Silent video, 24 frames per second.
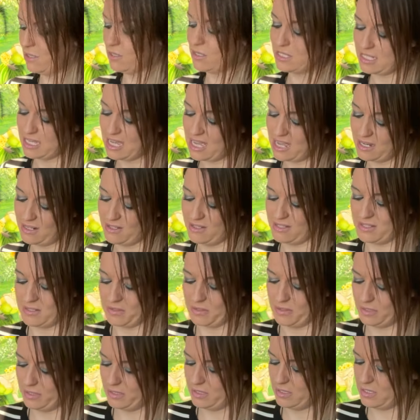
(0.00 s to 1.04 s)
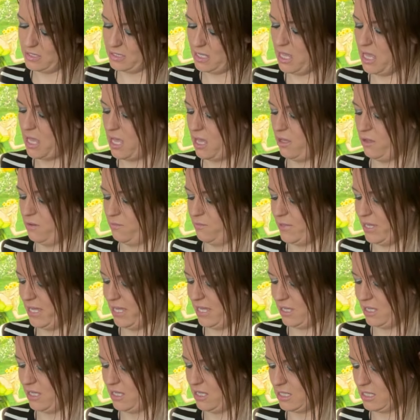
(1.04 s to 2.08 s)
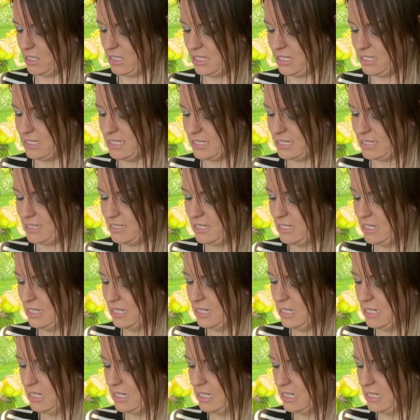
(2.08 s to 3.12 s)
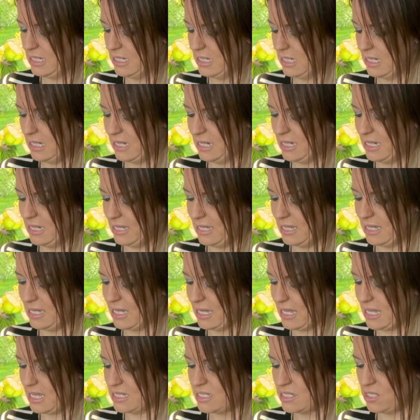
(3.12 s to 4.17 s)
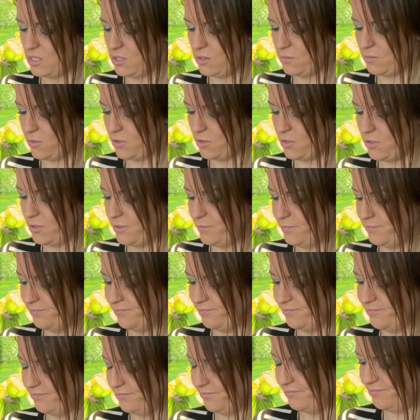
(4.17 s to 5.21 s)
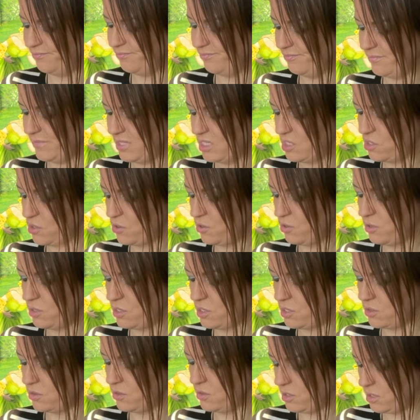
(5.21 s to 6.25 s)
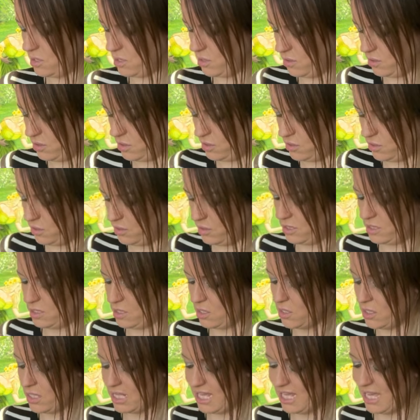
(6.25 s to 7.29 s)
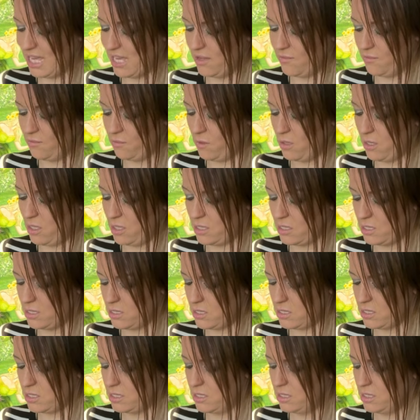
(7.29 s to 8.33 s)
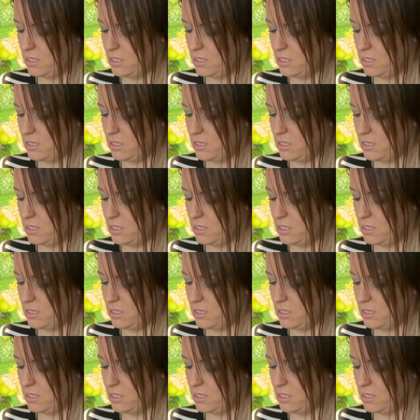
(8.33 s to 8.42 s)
got the Ten of Swords. Oh my goodness, I could get two more swords, swords, and swords. You've got the King of Wands.